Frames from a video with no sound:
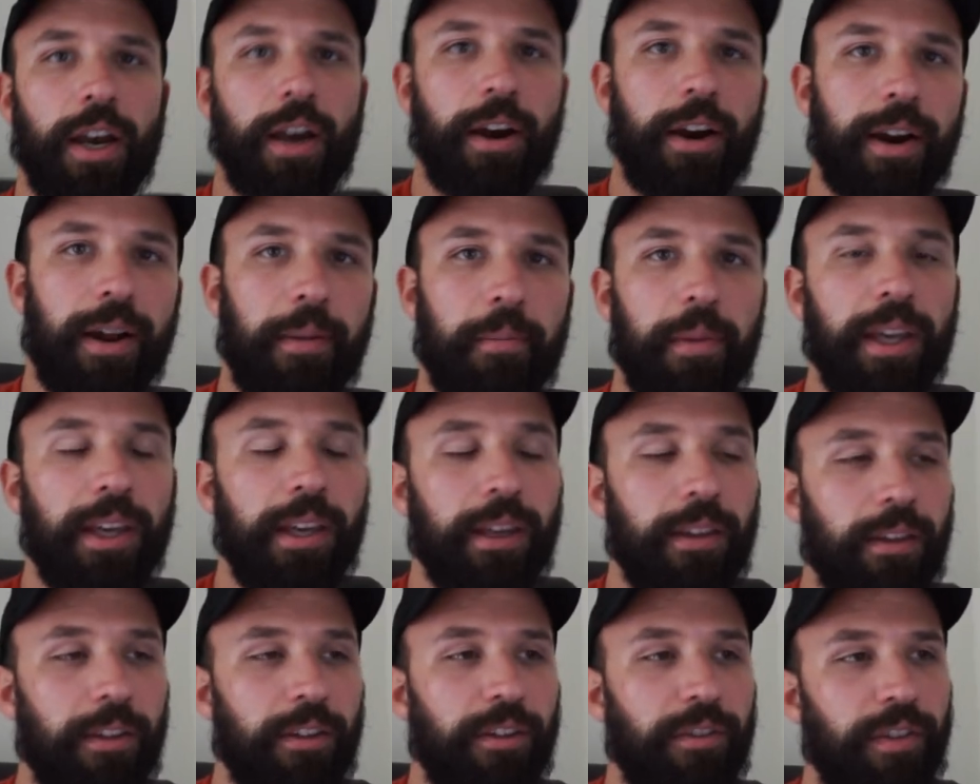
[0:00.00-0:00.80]
All right, I'm
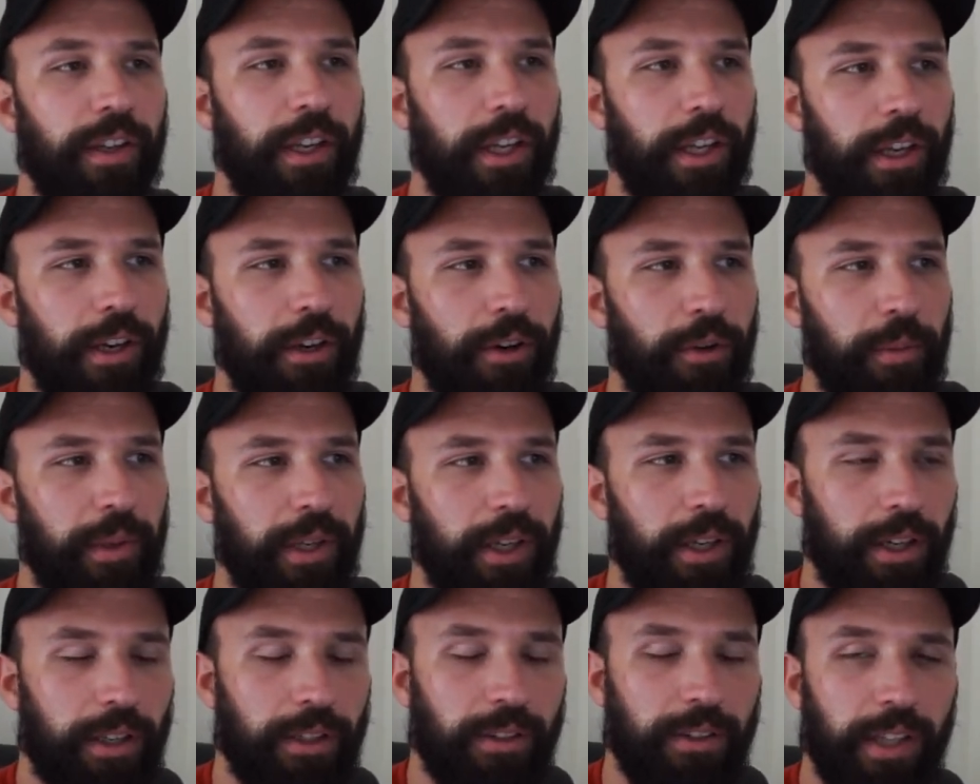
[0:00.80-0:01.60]
making this video
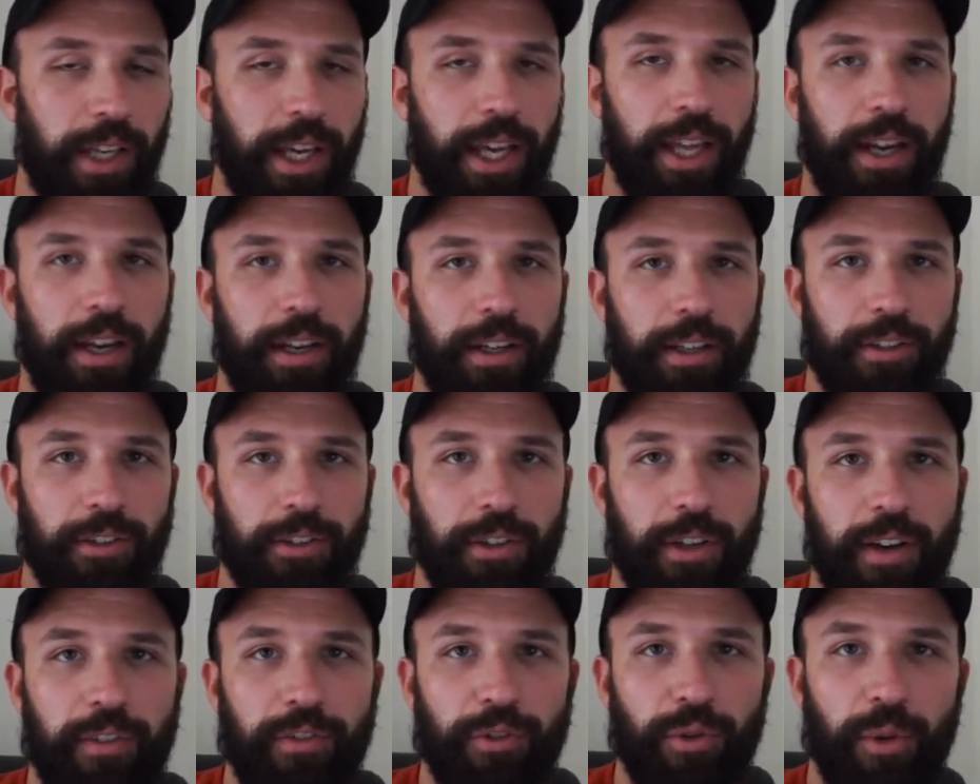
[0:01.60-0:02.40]
because the editing
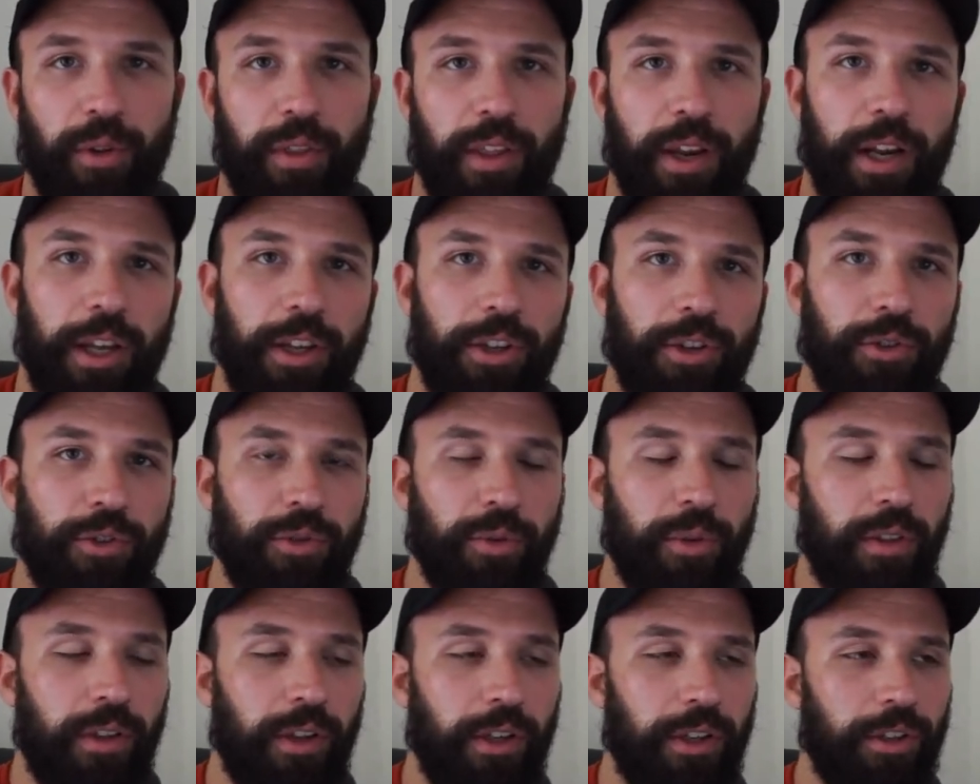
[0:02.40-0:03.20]
software that I
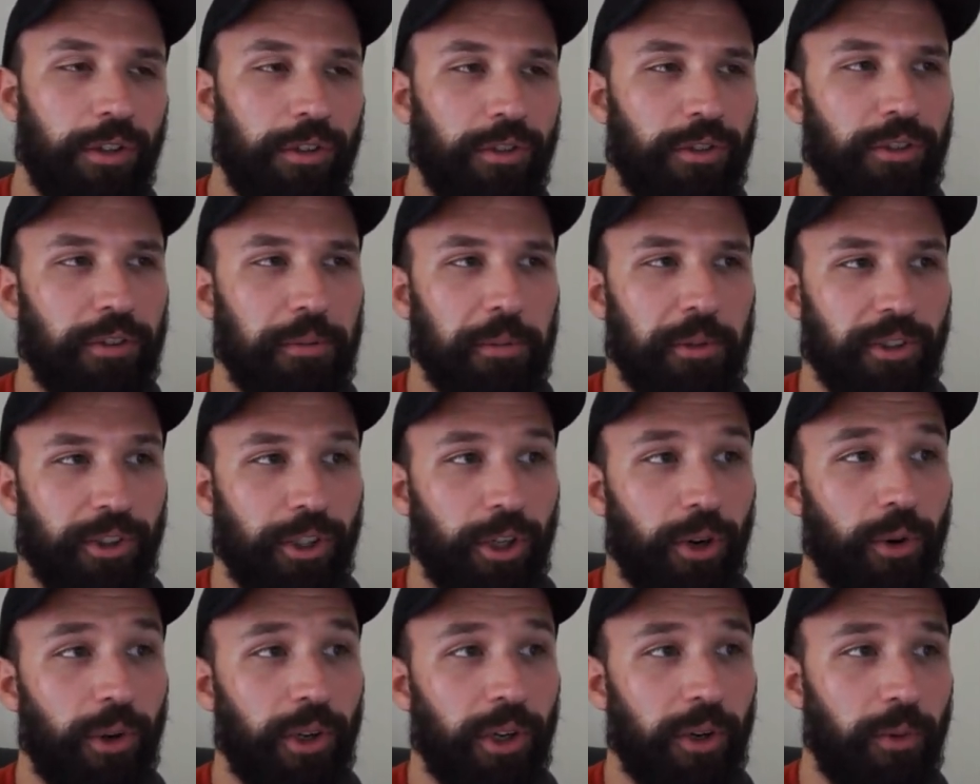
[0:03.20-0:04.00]
use within YouTube is
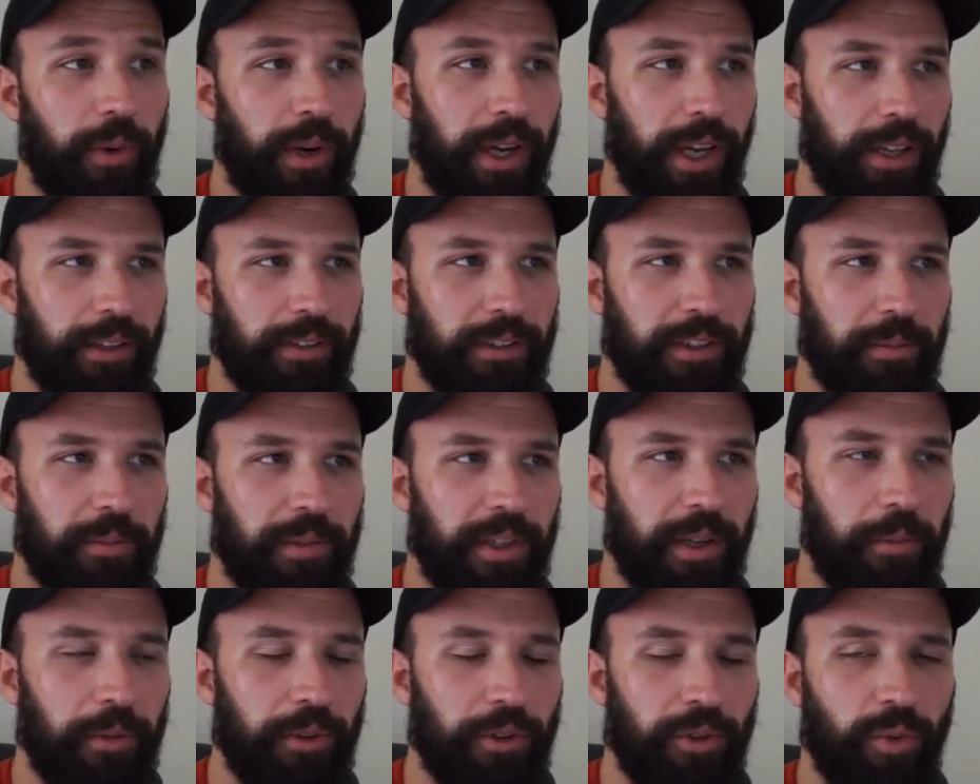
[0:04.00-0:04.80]
going away on
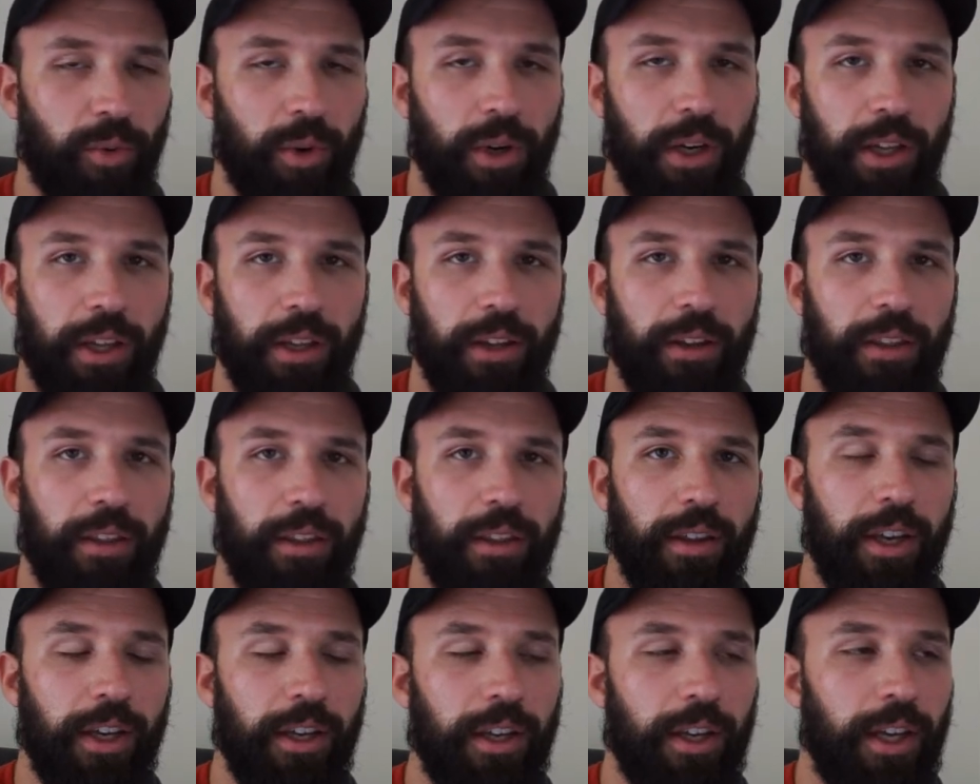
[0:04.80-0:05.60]
September 20th,
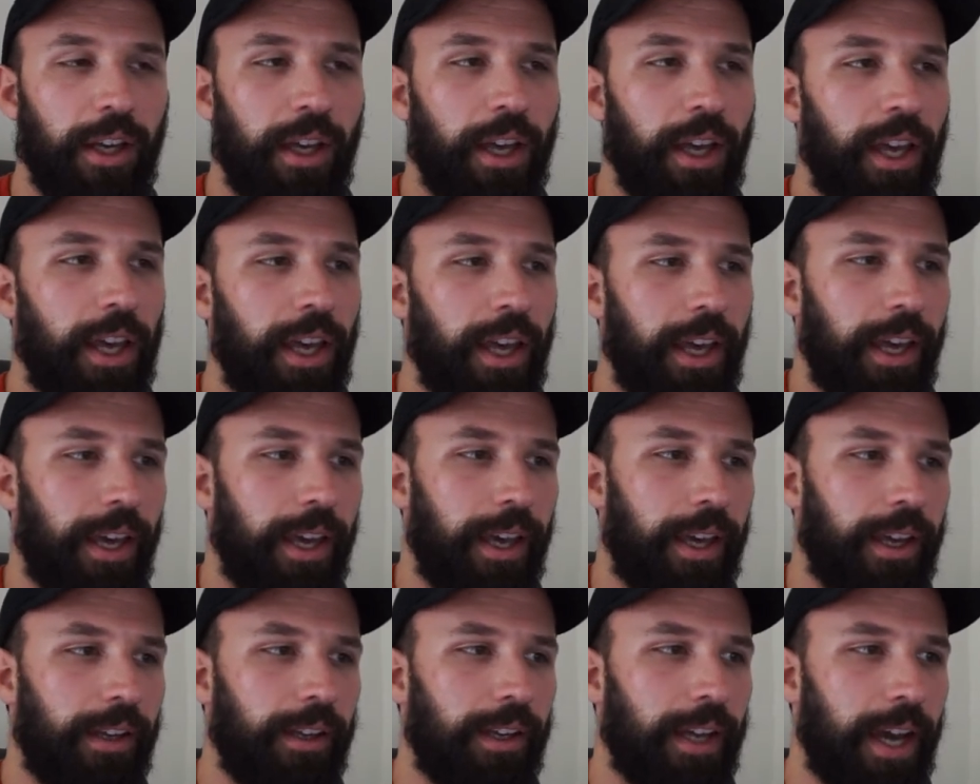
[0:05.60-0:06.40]

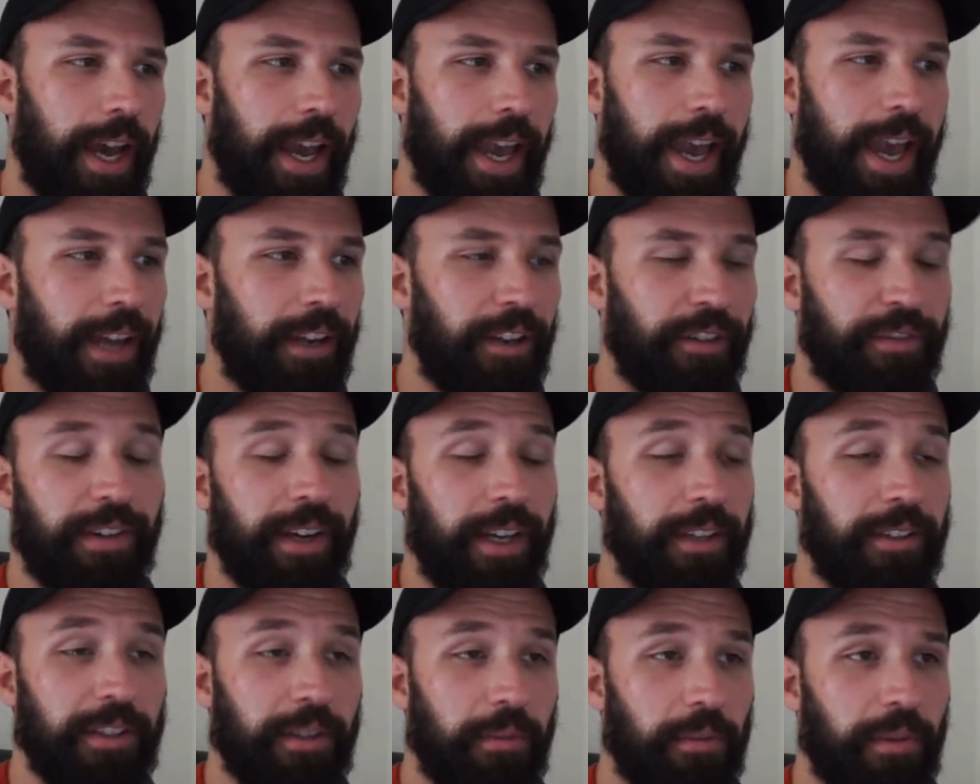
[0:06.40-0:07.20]
and I had to
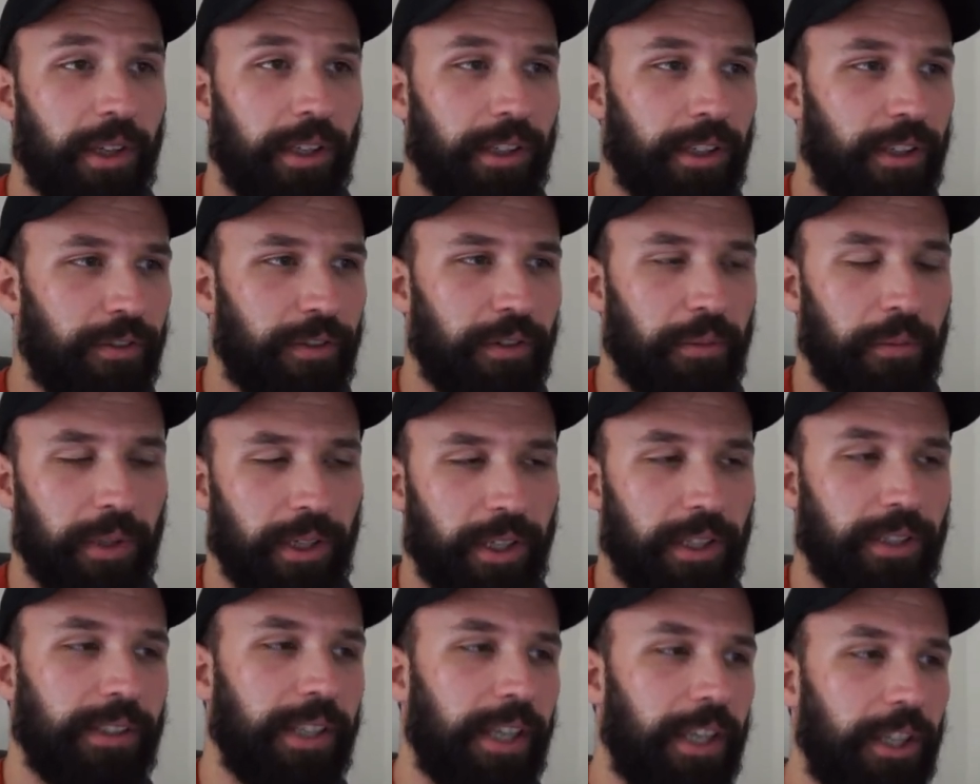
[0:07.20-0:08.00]
find something different
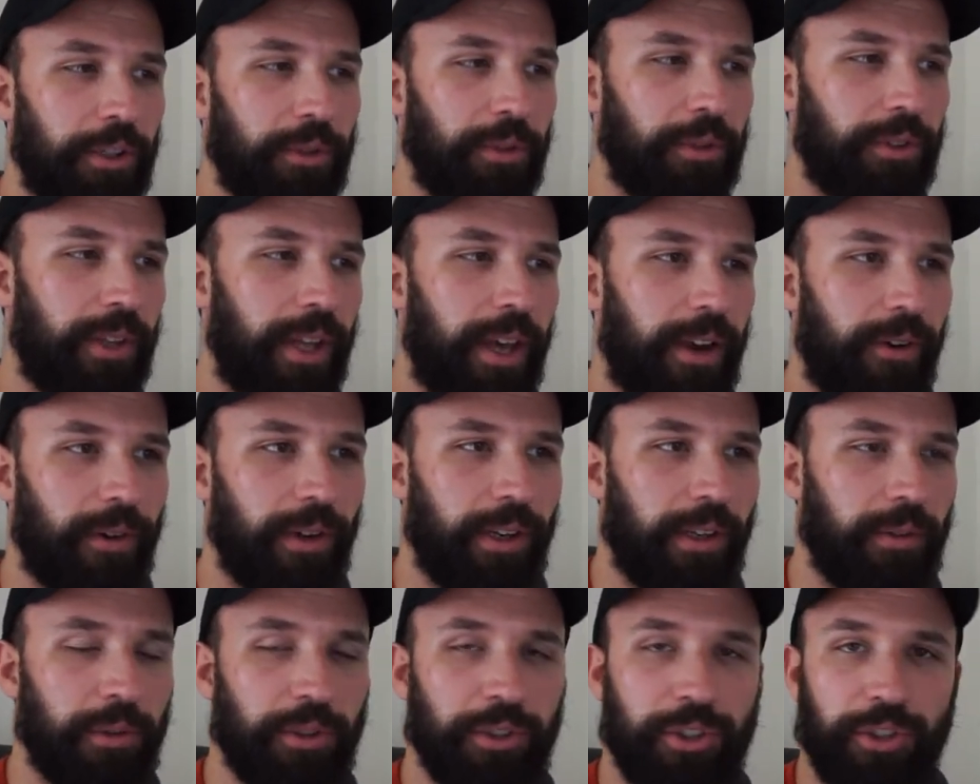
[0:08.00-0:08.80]
because I used that
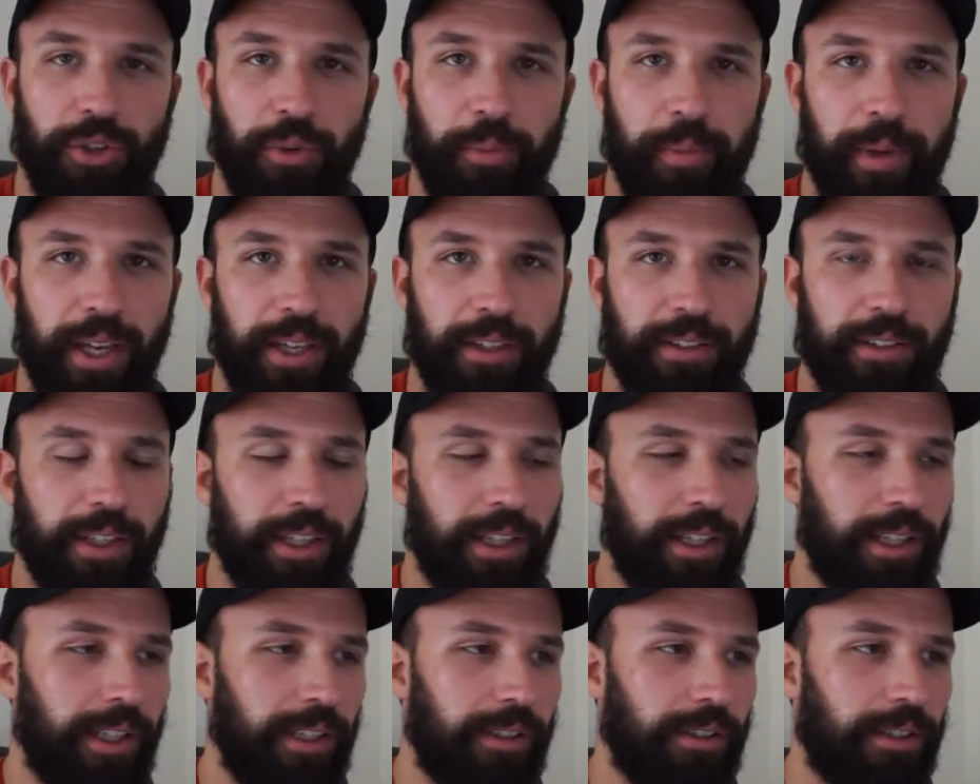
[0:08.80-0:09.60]
one. It was so
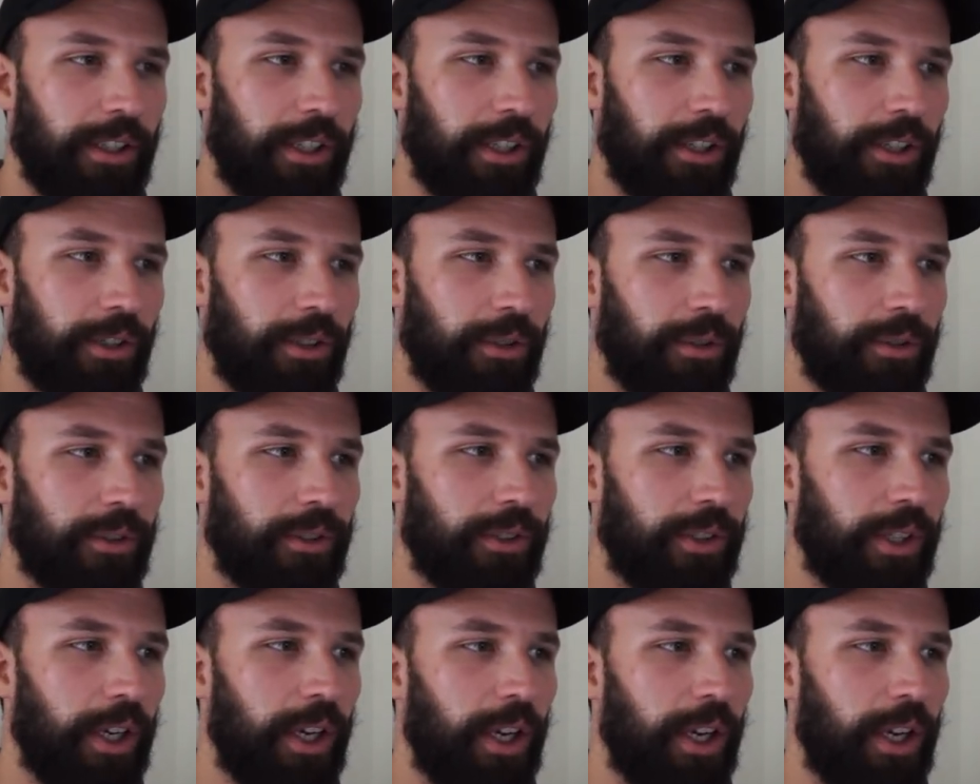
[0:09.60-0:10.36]
basic and easy to use.